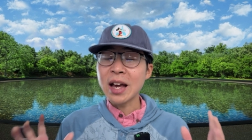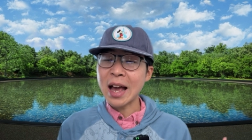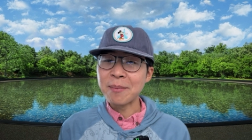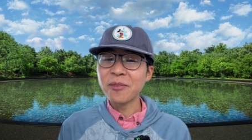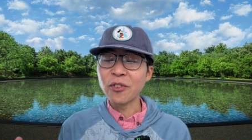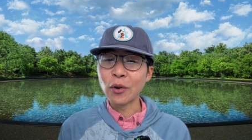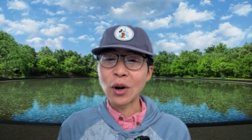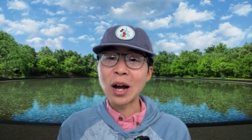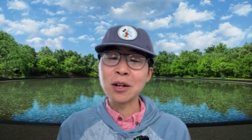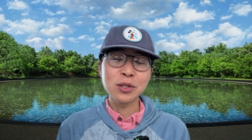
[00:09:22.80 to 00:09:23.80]
the
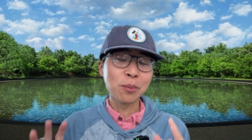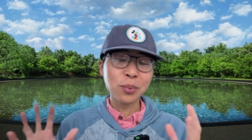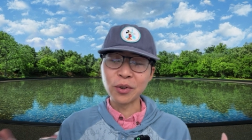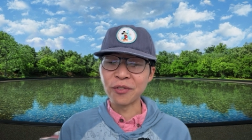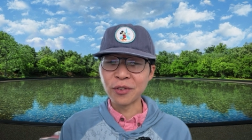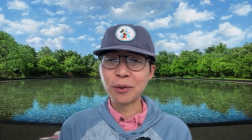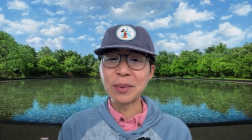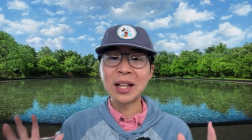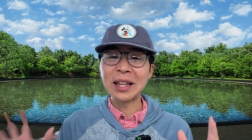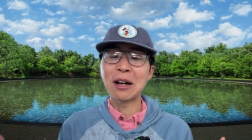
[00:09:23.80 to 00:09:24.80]
M4 also
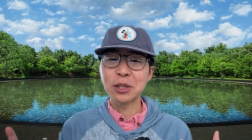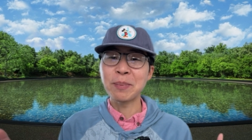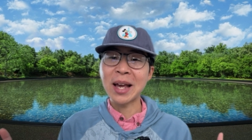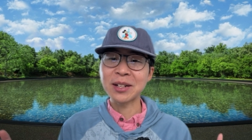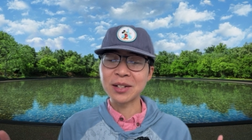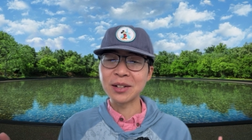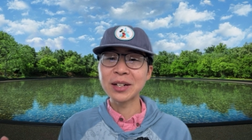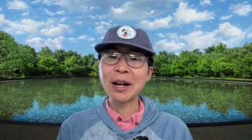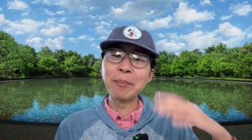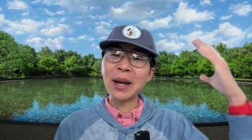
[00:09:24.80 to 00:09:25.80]
performs a lot better
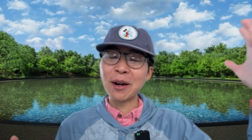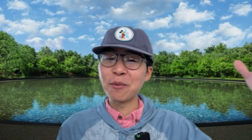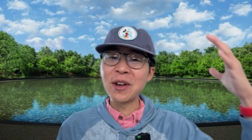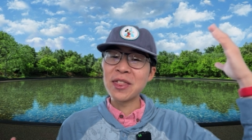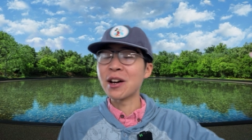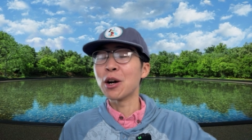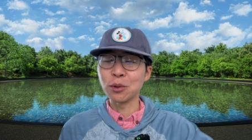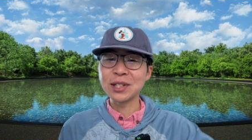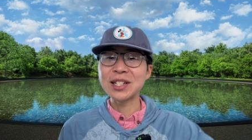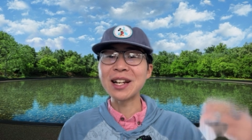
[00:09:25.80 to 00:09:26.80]
compared with the
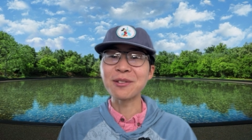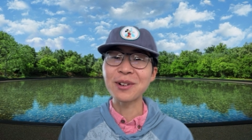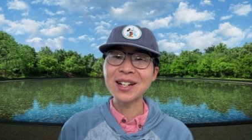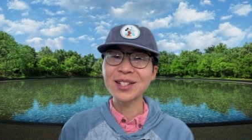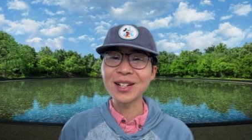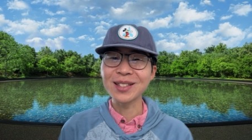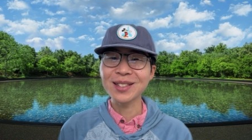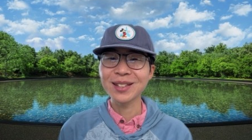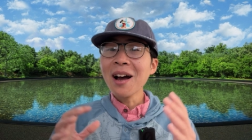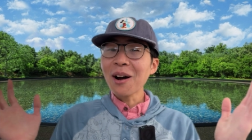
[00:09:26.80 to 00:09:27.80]
old
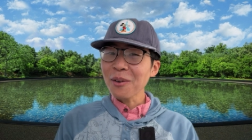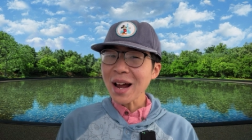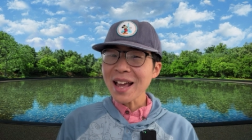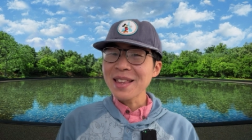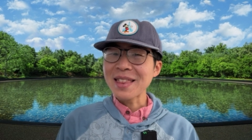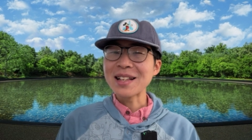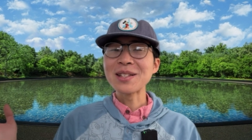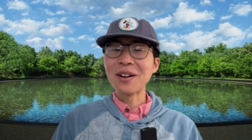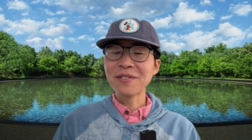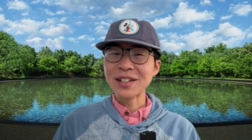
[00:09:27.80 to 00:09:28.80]
generations. All right,
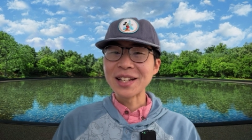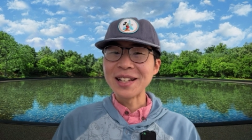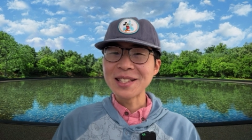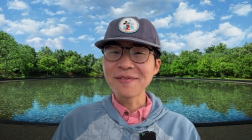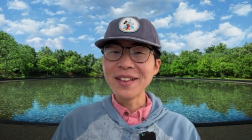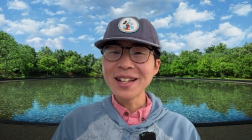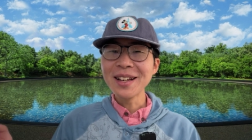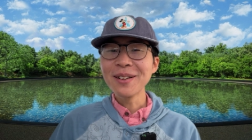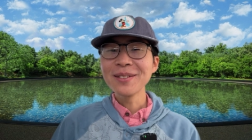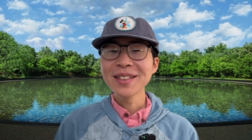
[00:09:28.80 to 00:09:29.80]
that's all for today's
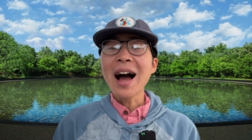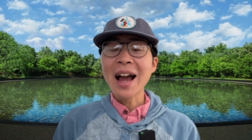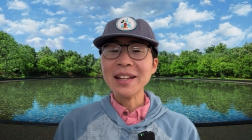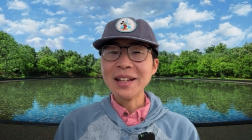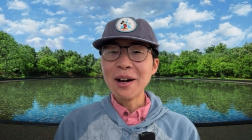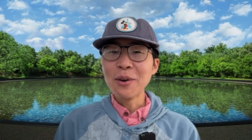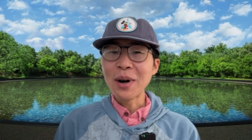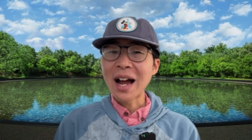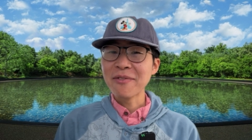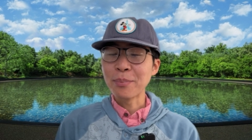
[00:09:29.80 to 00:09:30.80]
video. I know
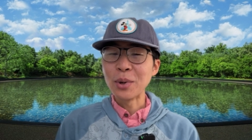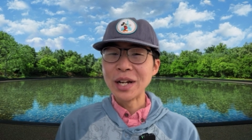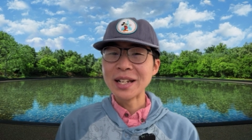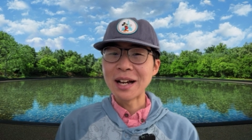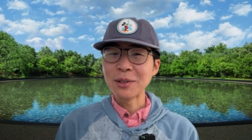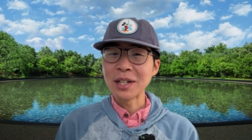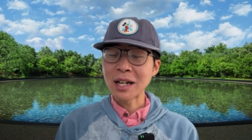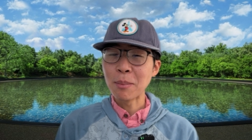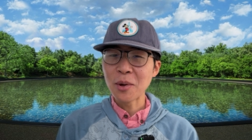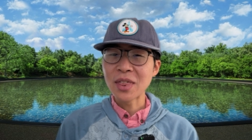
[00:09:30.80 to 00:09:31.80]
I've pointed out a
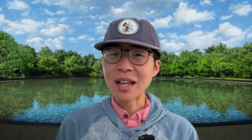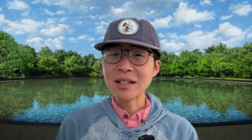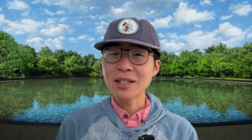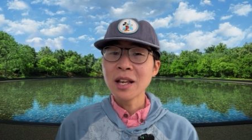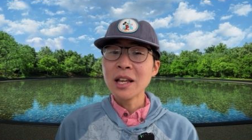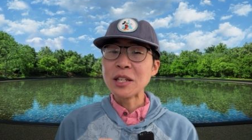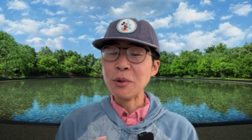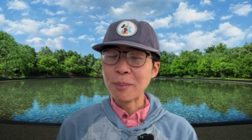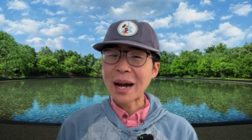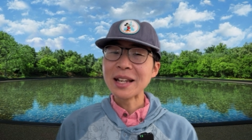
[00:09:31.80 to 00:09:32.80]
couple of things you
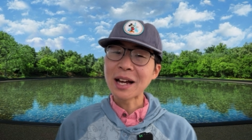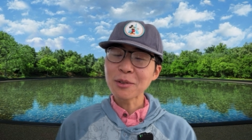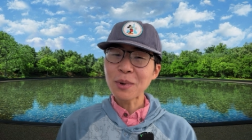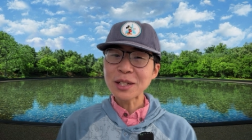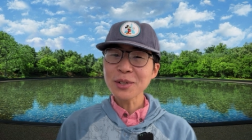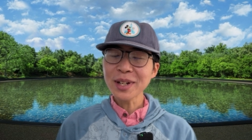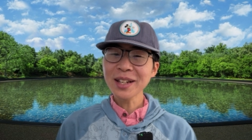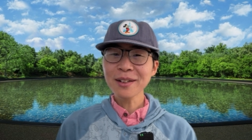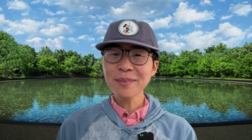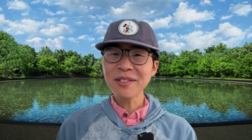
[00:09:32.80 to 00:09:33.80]
might not want to
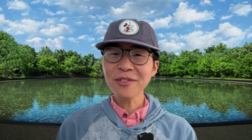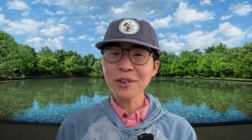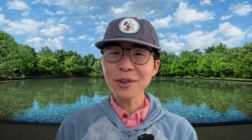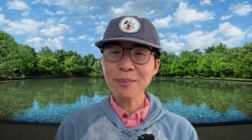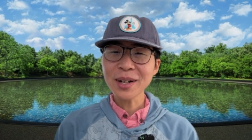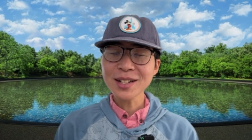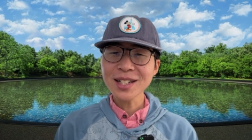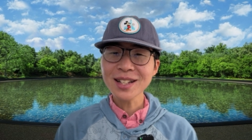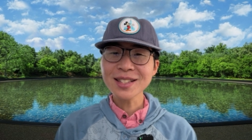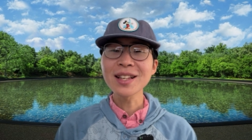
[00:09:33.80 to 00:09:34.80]
hear before your
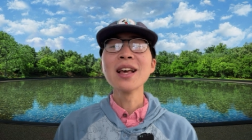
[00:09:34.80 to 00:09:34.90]
purchase,